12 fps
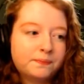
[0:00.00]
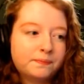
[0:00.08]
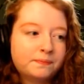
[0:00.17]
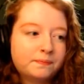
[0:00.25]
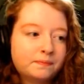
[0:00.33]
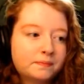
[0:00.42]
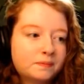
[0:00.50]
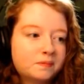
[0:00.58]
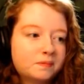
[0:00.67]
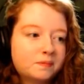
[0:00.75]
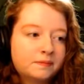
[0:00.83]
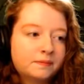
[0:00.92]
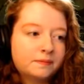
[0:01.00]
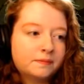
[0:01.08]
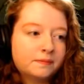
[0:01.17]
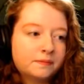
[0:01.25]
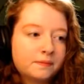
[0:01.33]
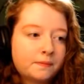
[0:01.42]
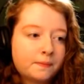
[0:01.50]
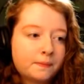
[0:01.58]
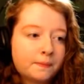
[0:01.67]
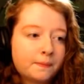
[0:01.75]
(silence)